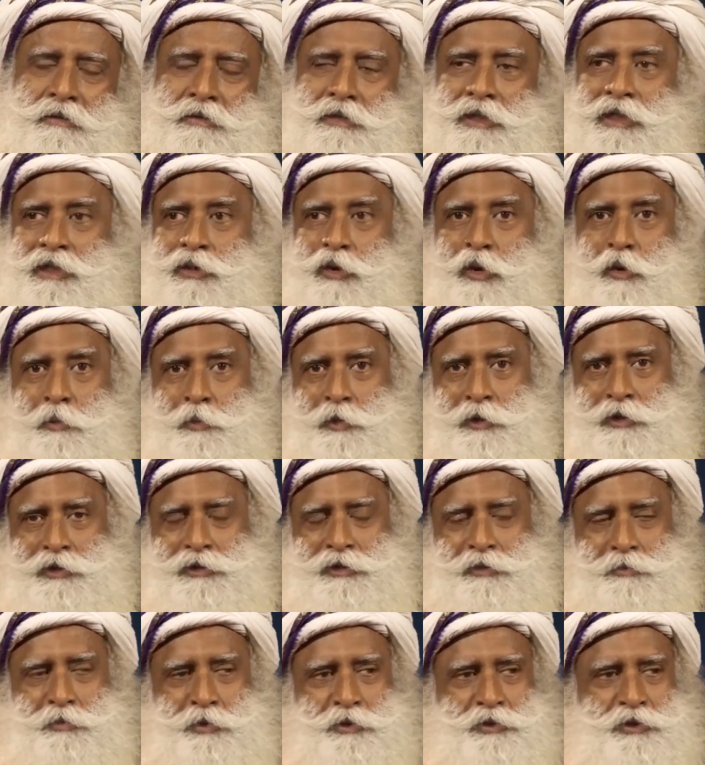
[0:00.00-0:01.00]
in
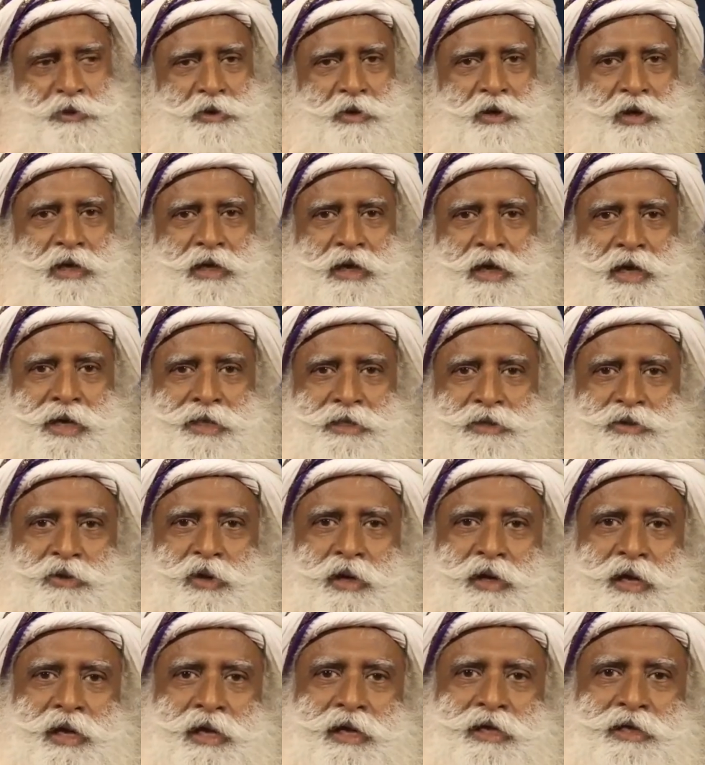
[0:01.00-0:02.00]
open, suppose your car is
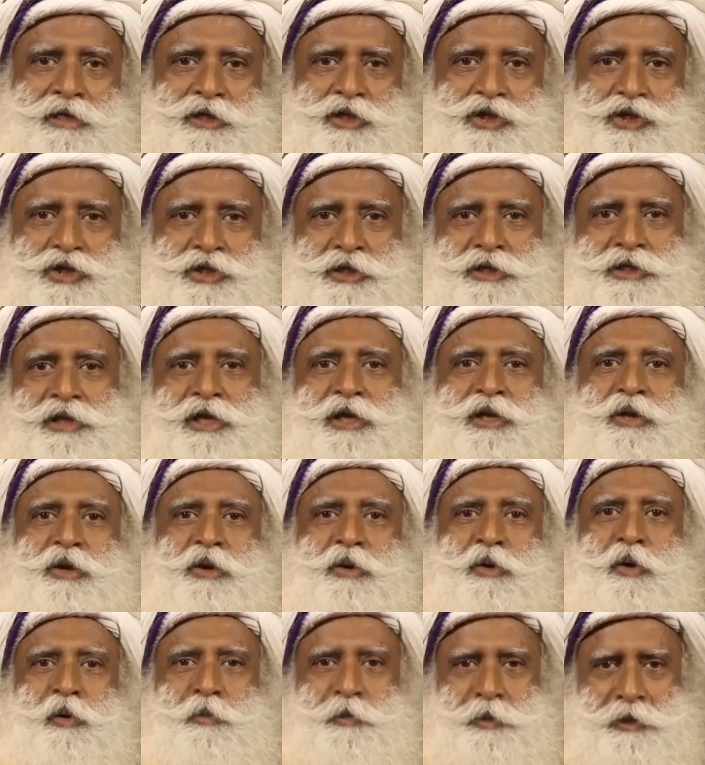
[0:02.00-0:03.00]
not air-conditioned and
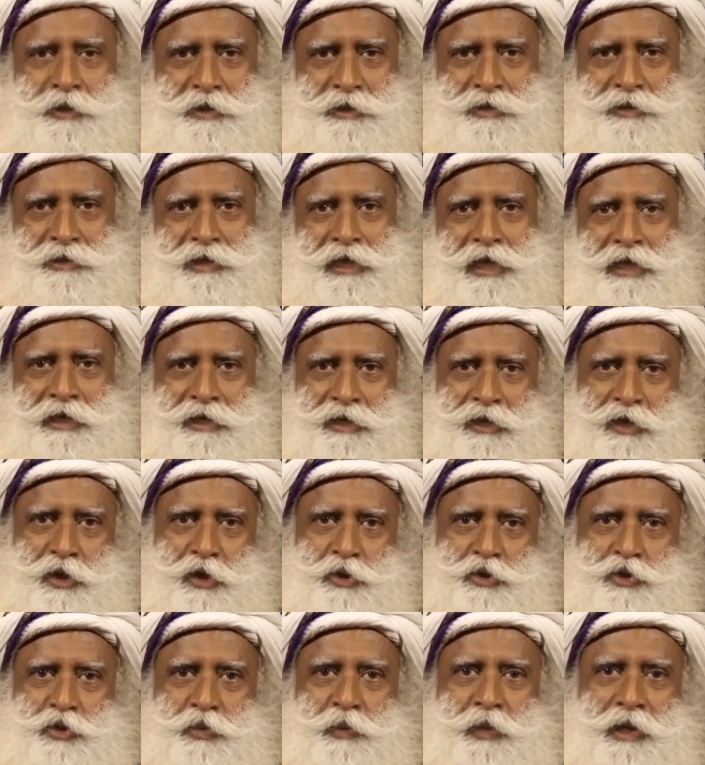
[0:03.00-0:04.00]
you're open, like on
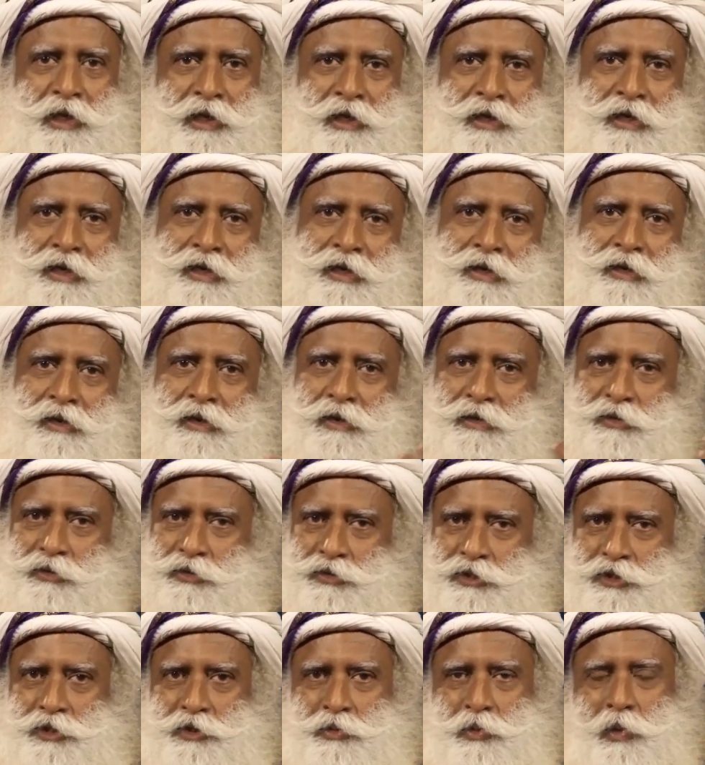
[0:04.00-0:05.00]
a two-wheeler or
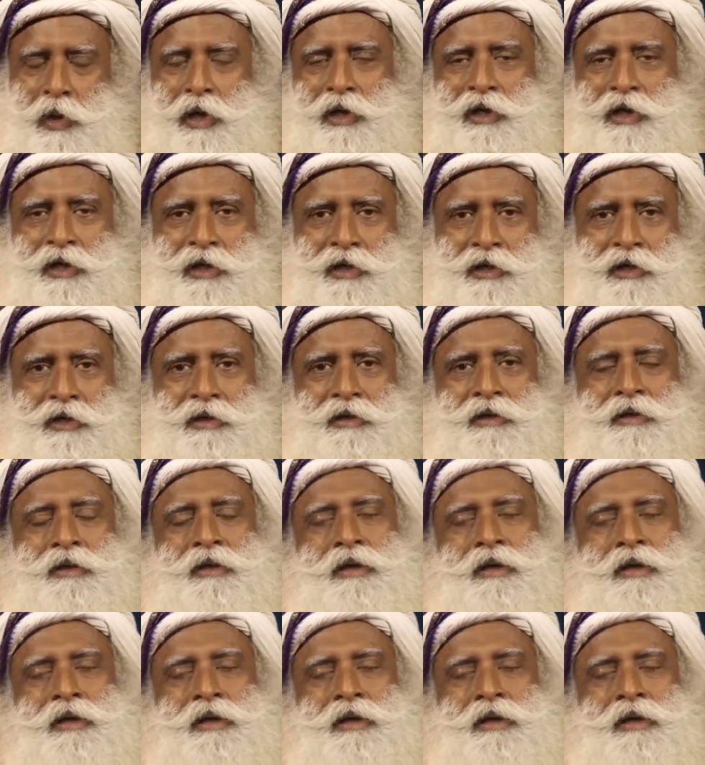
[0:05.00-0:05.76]
you're just walking,